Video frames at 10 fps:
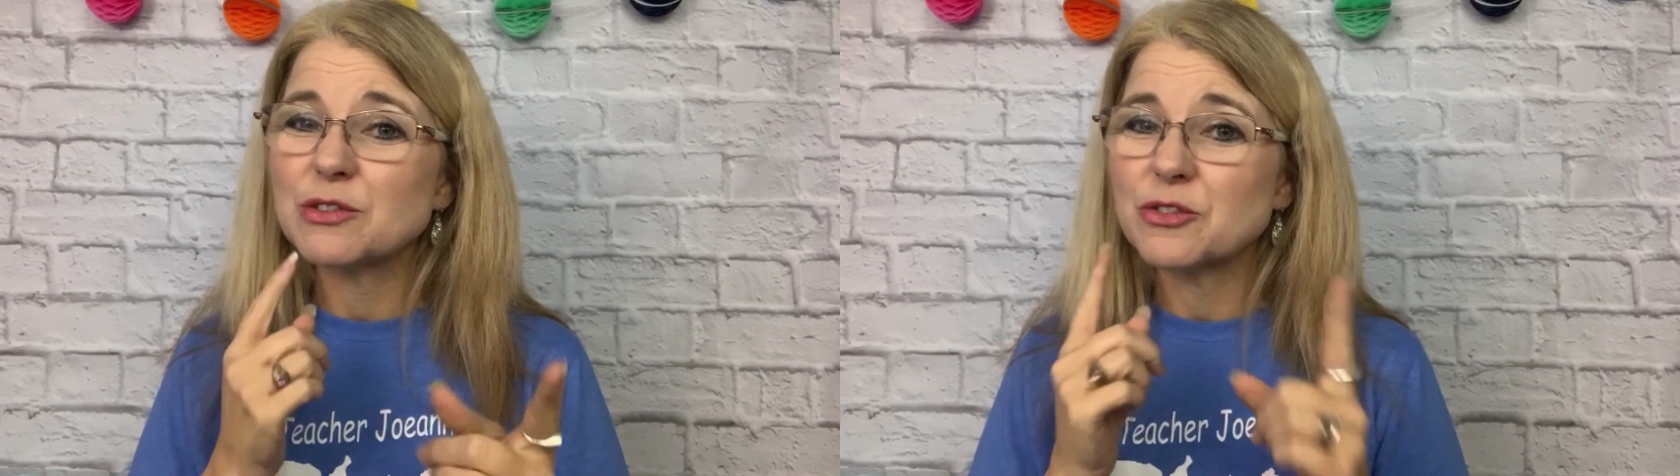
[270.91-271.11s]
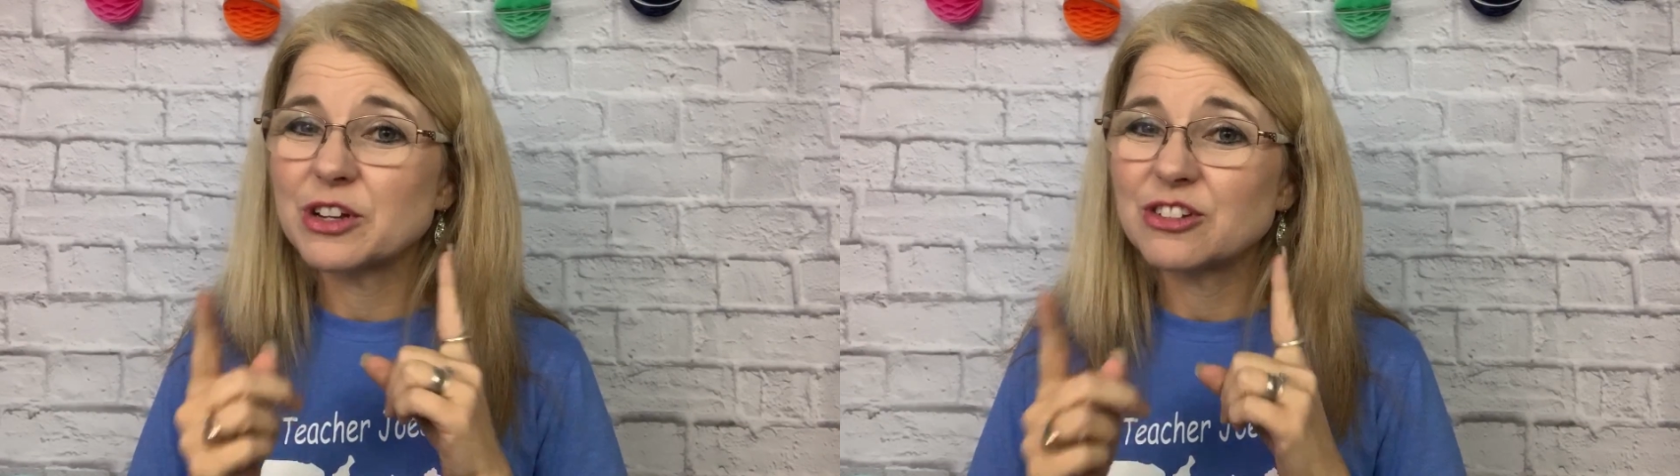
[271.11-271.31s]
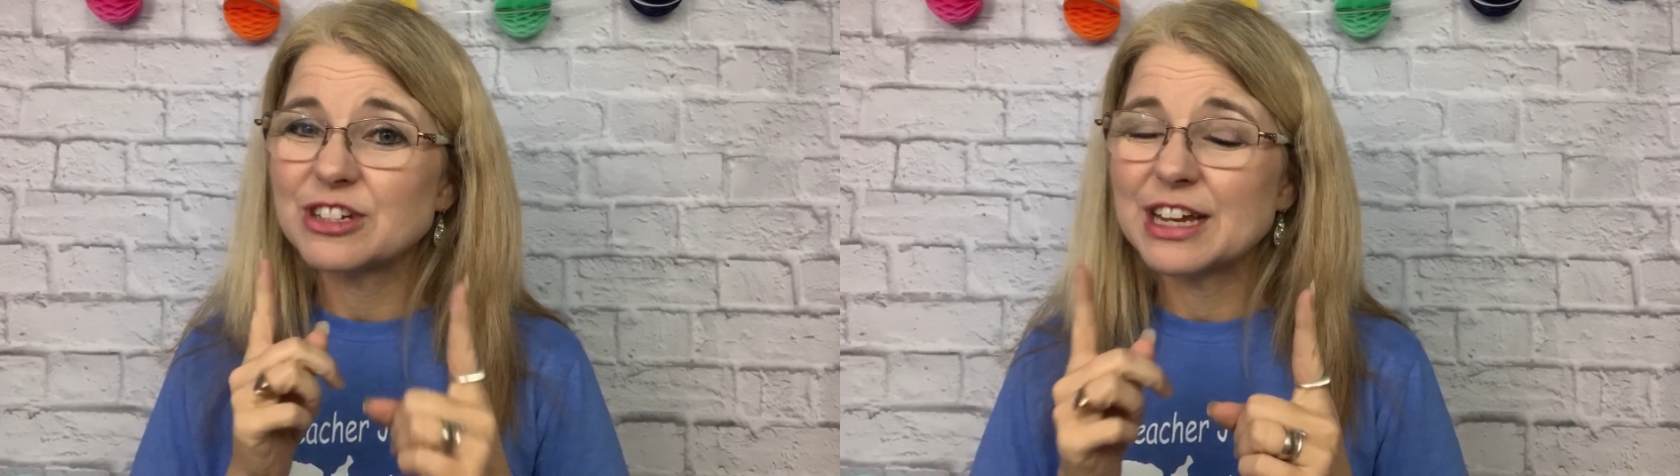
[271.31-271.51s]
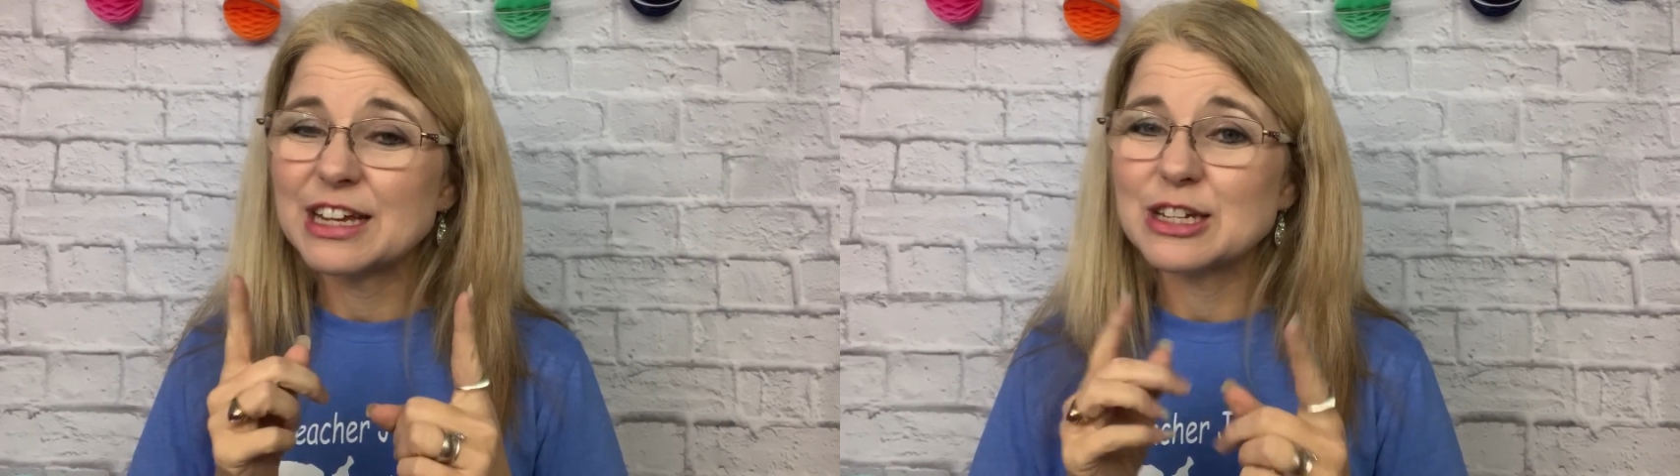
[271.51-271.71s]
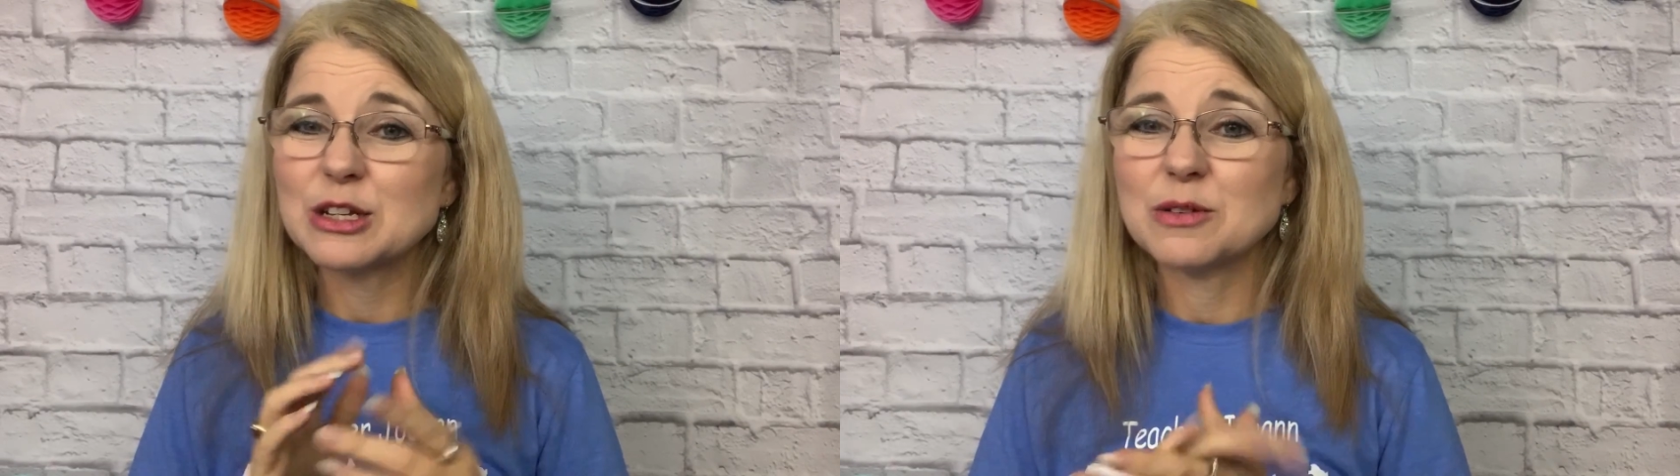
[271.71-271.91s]

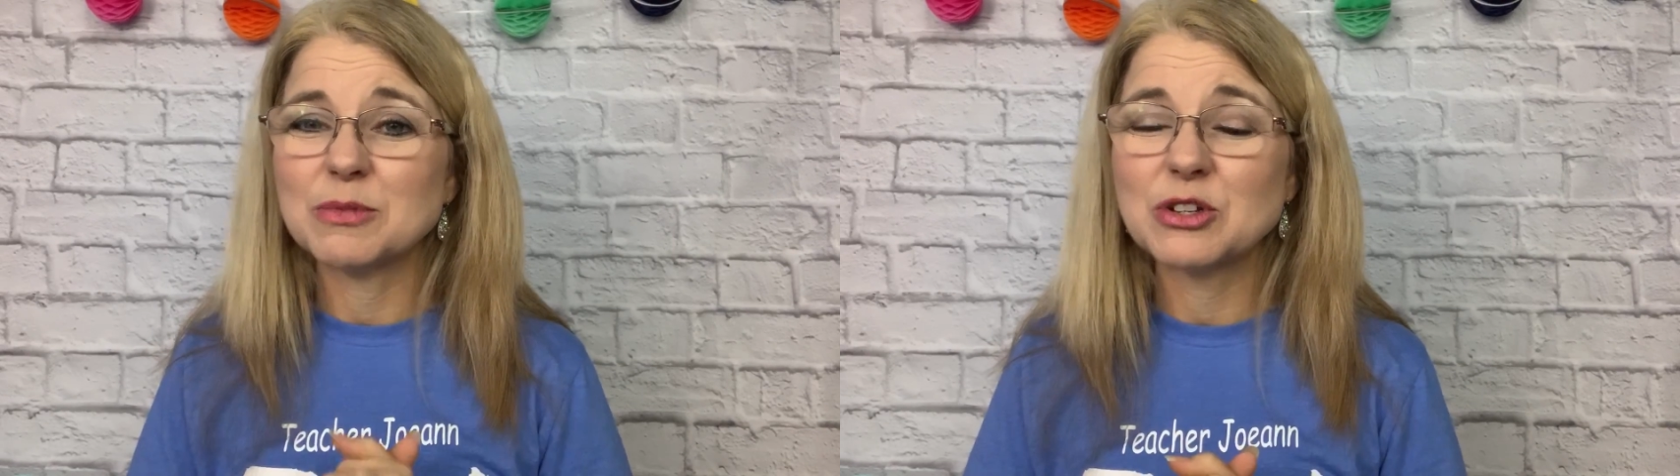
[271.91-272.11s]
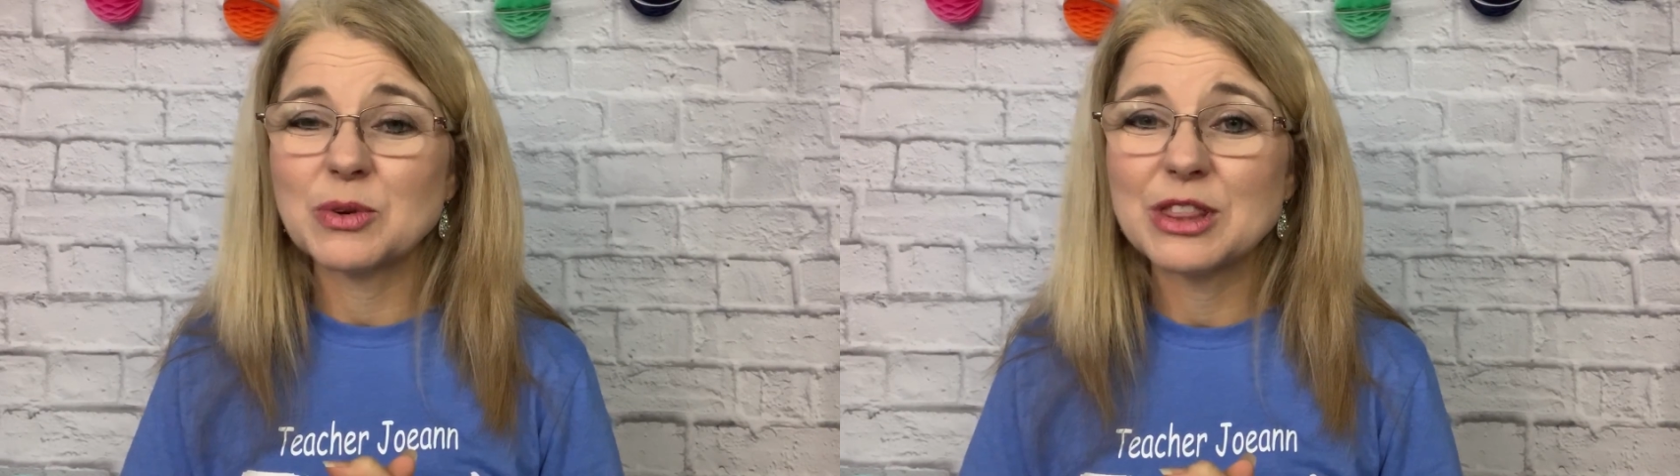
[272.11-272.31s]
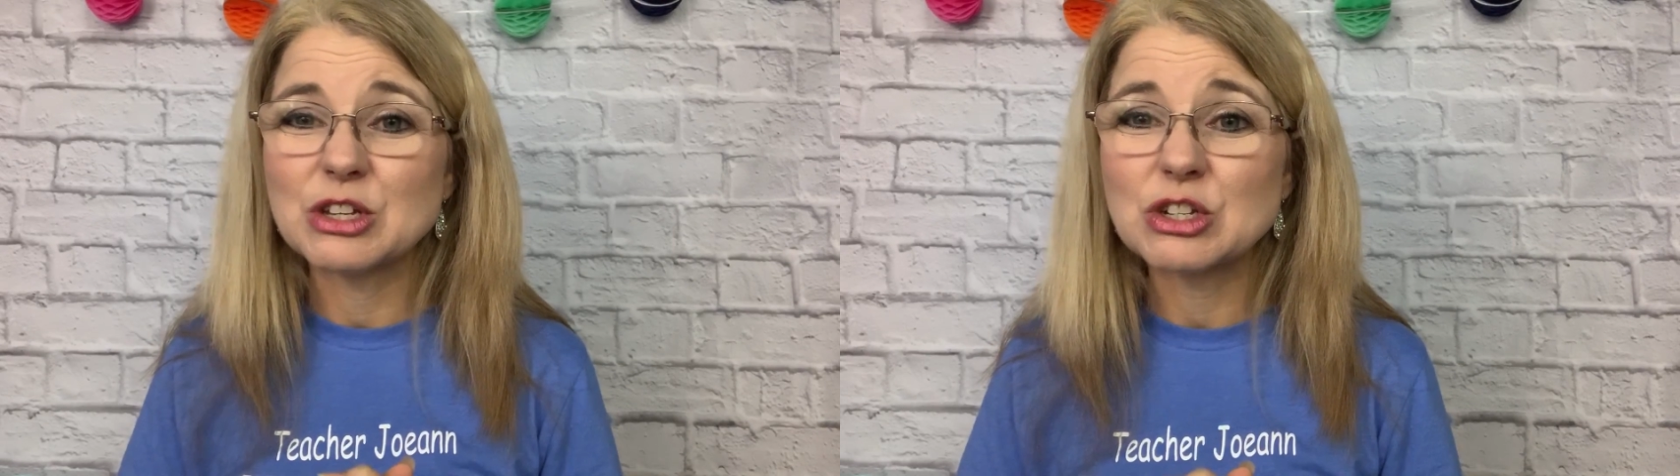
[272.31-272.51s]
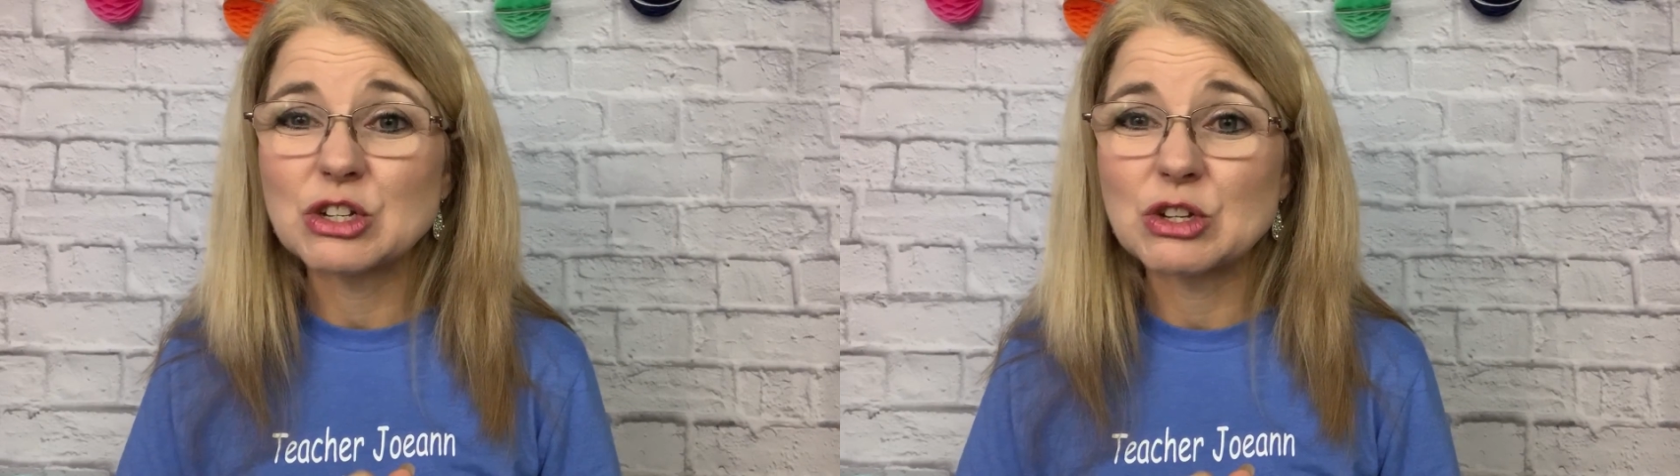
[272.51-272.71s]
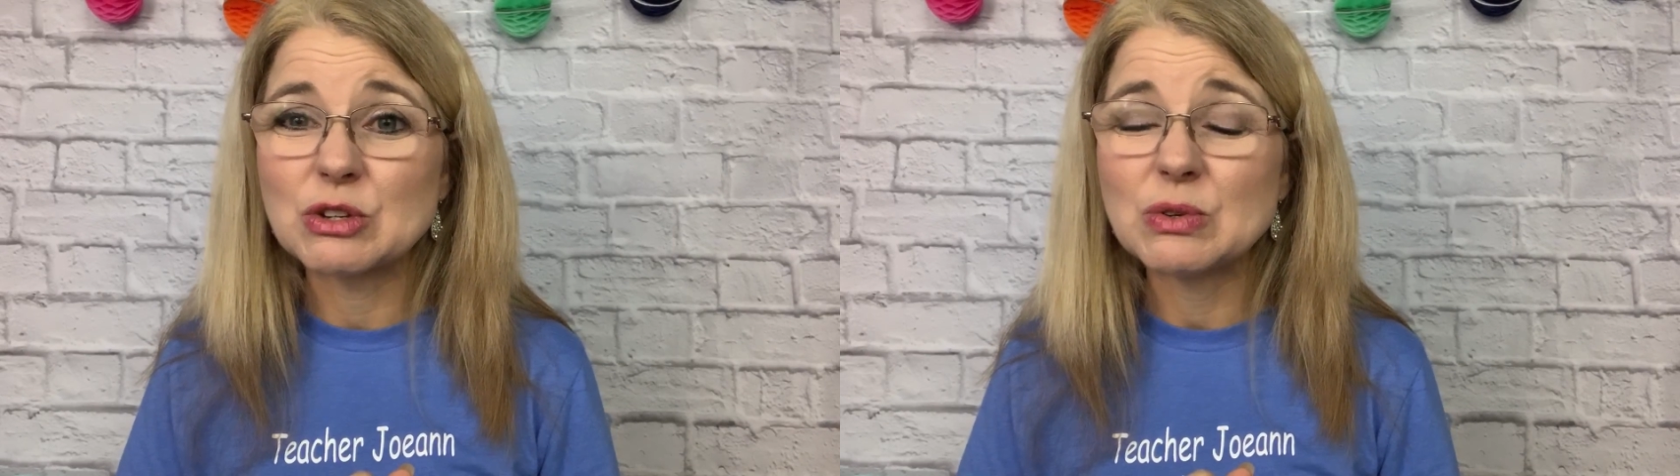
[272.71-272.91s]
differentiate between the
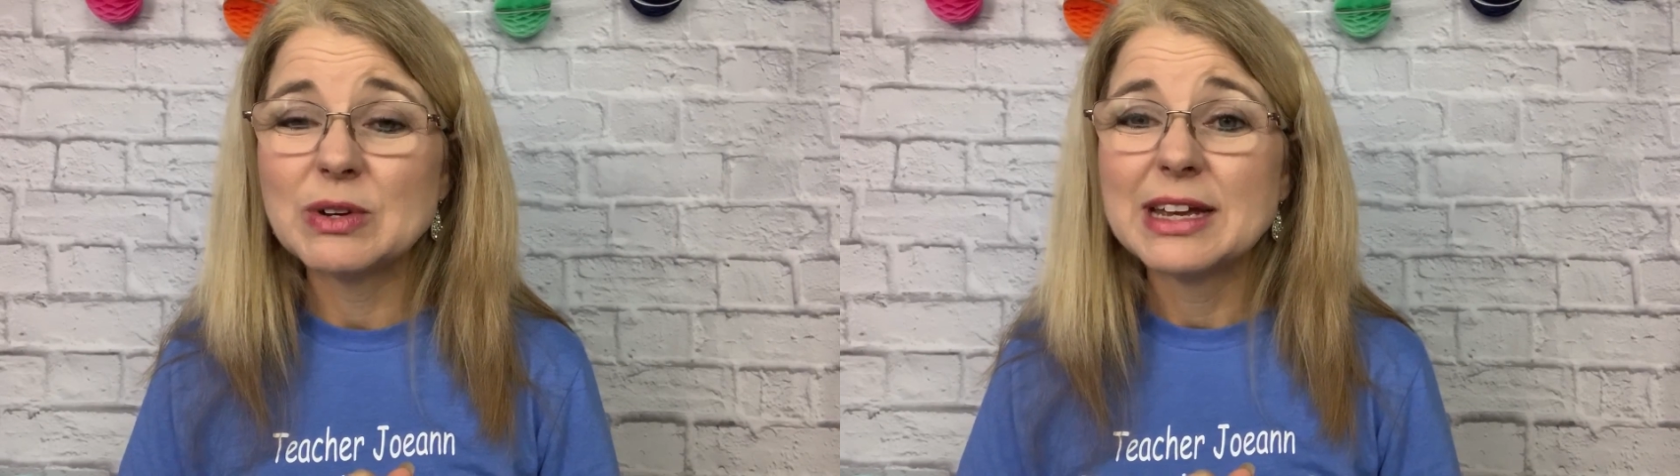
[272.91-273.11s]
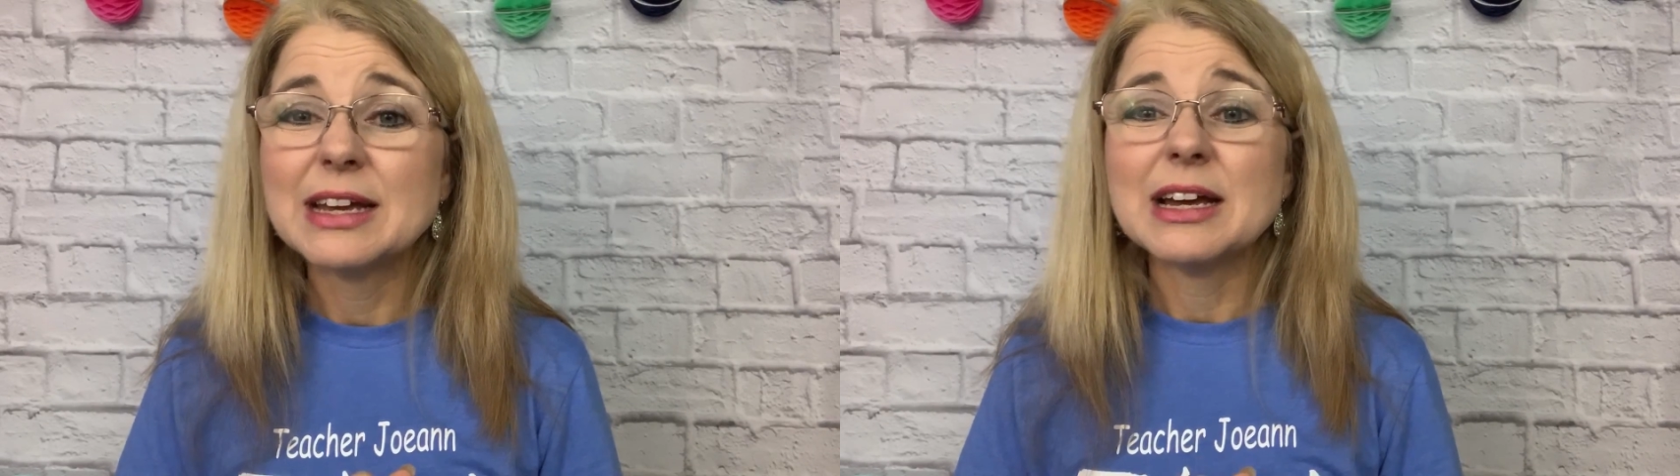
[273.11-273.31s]
two.